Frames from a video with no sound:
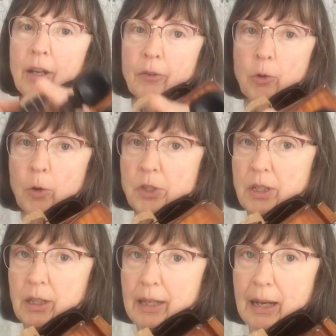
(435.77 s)
and of course
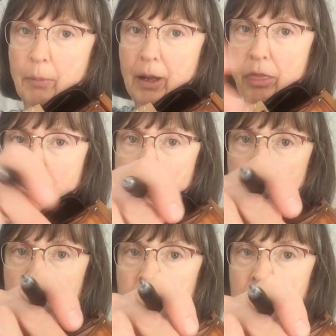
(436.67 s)
now my
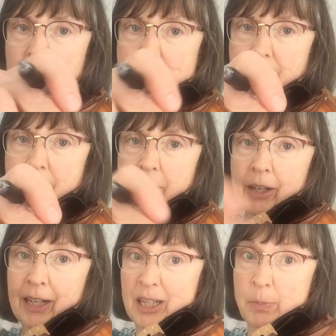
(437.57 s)
thumb is in here
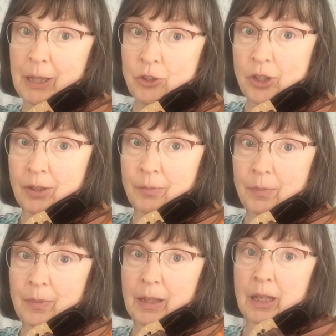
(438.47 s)
and it's pinching.
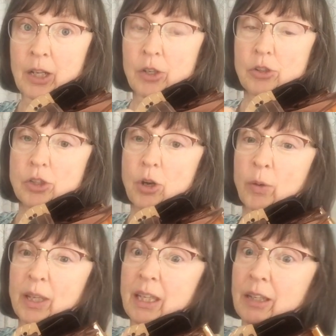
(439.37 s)

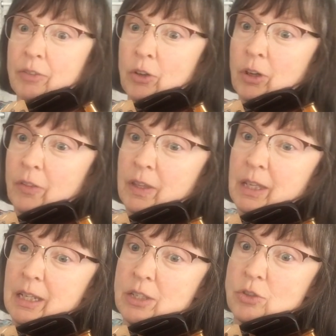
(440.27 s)
So even on
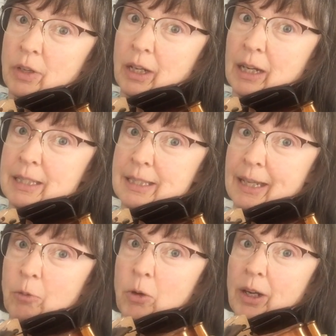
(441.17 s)
the E string, it's
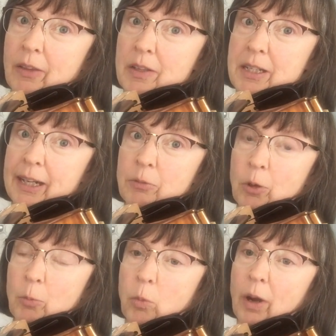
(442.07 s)
like walking the
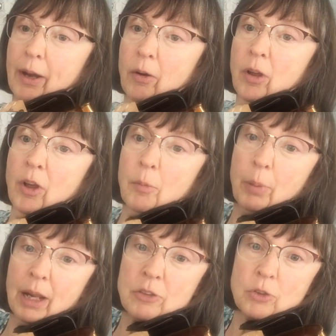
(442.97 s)
tightrope wire,
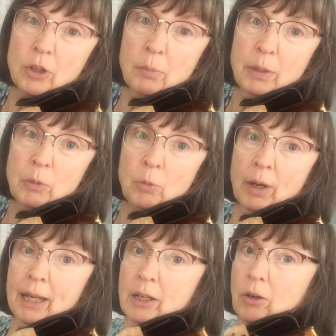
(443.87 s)
but it's going to be
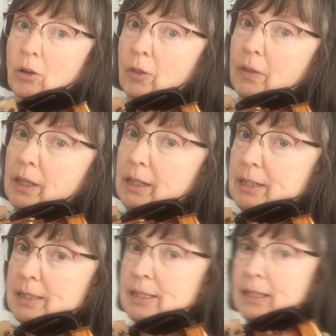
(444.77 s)
right on the
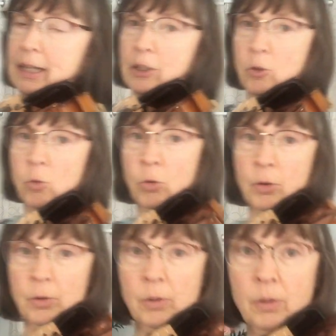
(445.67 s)
inside
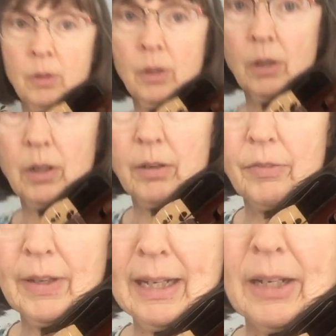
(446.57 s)
corner of
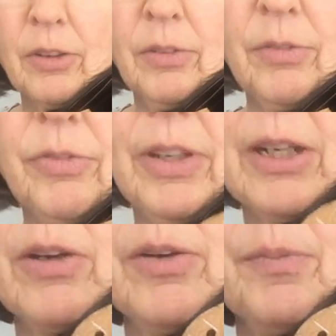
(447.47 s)
that
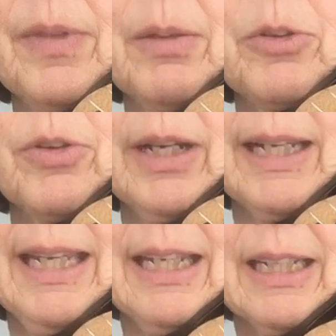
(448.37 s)
finger. I'm sorry, I
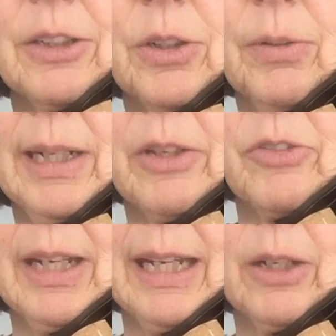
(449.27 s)
can't get the greatest
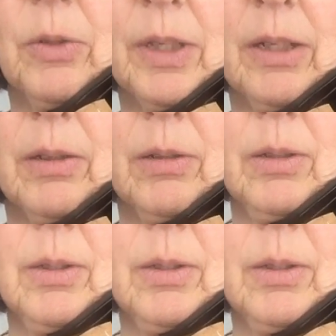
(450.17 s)
angle here.